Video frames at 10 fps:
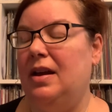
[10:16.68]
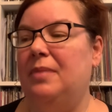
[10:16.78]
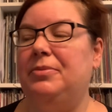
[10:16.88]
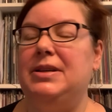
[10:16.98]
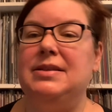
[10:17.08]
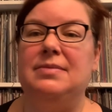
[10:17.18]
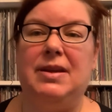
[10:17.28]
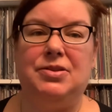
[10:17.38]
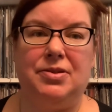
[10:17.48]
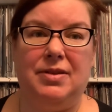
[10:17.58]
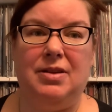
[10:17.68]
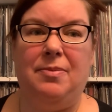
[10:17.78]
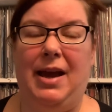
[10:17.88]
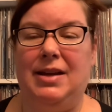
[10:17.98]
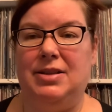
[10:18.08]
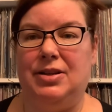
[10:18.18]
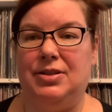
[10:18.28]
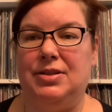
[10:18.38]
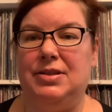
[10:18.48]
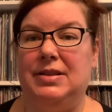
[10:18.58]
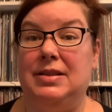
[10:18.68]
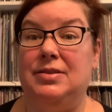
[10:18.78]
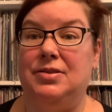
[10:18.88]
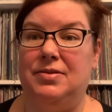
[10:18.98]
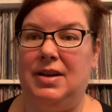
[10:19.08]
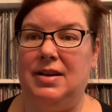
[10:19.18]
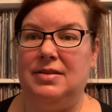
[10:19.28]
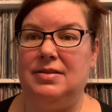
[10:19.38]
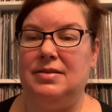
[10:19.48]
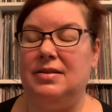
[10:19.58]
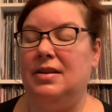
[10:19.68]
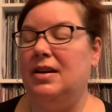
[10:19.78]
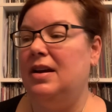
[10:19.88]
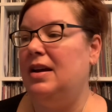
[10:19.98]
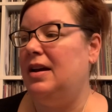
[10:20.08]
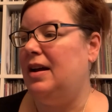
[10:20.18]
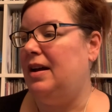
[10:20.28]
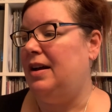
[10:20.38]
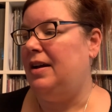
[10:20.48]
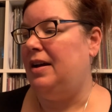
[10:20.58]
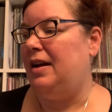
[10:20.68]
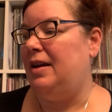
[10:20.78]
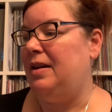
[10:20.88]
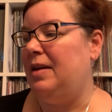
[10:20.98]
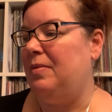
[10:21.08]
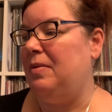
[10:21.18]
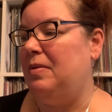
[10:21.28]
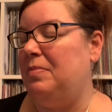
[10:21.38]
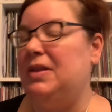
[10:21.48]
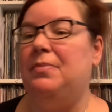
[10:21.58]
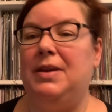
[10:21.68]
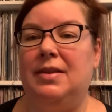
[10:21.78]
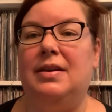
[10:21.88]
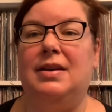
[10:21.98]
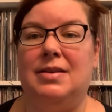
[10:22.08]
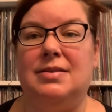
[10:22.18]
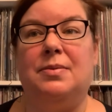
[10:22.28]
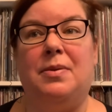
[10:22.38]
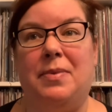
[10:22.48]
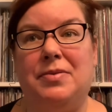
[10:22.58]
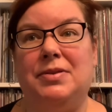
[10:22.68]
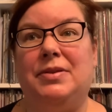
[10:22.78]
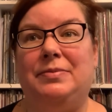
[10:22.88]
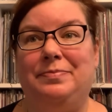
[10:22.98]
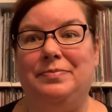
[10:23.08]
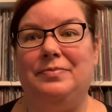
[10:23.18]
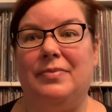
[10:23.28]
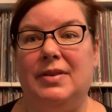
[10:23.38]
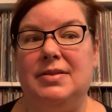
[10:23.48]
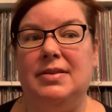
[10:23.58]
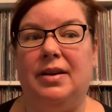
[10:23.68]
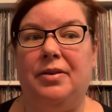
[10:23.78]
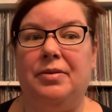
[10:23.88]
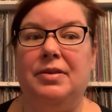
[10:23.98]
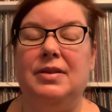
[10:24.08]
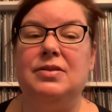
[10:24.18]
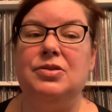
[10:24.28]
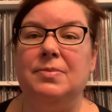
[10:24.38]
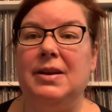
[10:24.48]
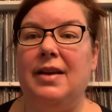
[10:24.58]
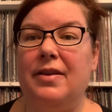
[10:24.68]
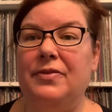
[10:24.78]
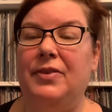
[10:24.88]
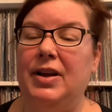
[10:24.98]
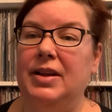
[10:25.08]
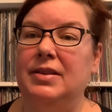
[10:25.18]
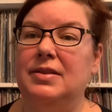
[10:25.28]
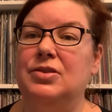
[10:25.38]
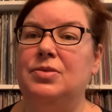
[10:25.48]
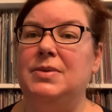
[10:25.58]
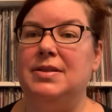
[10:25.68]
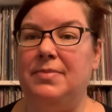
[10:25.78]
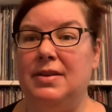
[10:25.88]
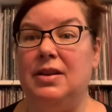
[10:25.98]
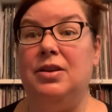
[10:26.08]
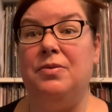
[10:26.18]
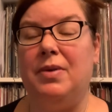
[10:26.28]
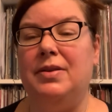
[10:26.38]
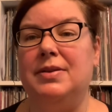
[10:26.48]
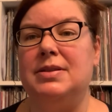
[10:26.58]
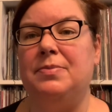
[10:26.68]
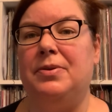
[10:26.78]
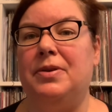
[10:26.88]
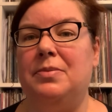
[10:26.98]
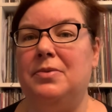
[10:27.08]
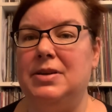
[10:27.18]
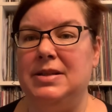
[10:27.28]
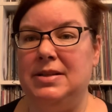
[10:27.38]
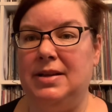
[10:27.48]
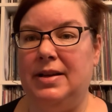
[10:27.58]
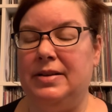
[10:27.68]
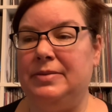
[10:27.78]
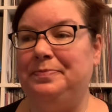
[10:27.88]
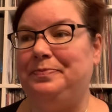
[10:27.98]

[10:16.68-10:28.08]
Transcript: Please make sure that you pay attention to these due dates. But the big thing is the proposal. So this should be a lot of fun. This should be something that you want to explore in more detail.